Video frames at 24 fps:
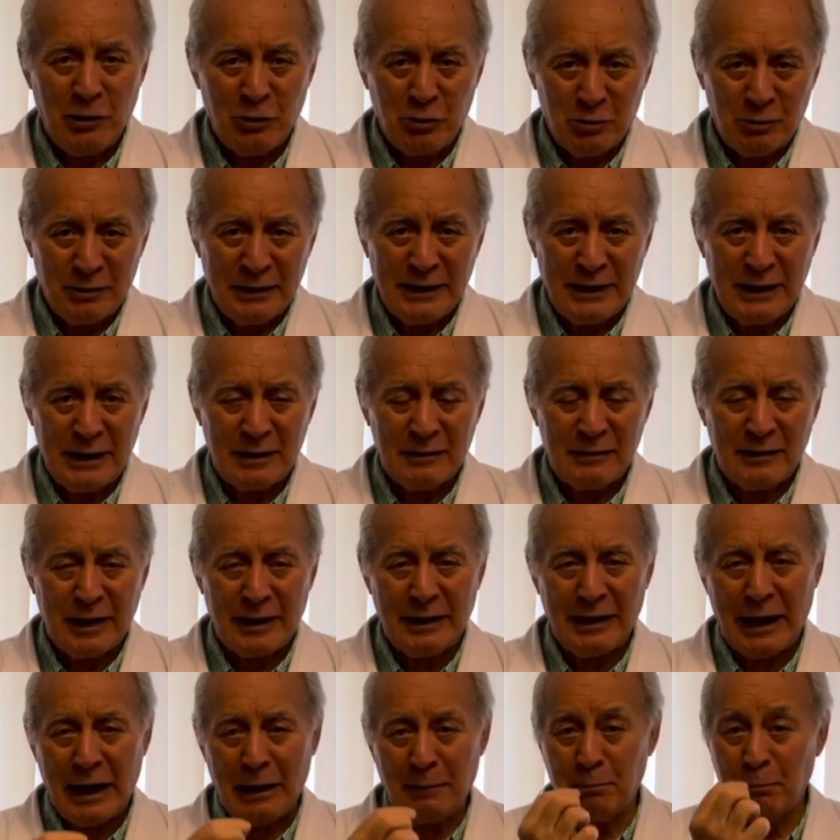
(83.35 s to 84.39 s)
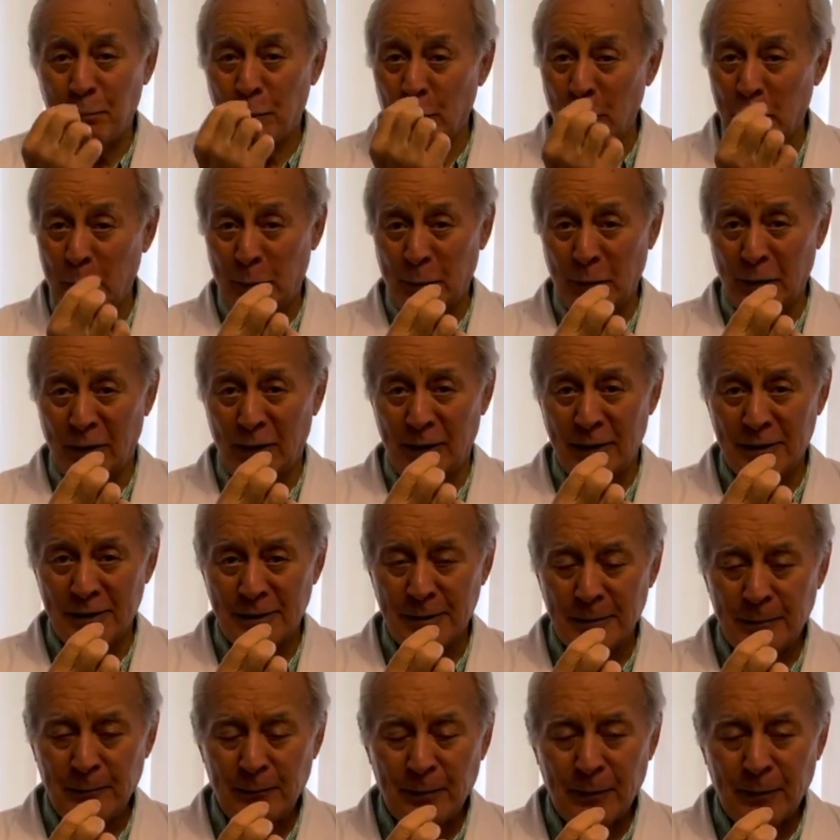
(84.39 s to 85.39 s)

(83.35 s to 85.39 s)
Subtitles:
unique that they had purple eyes.